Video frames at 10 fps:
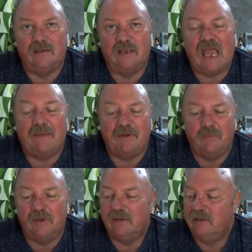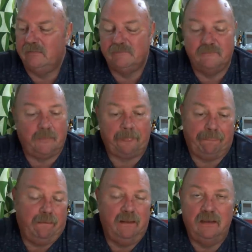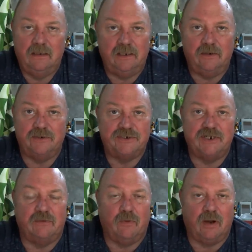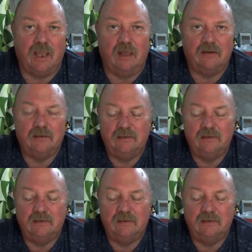happy with. It just didn't work out.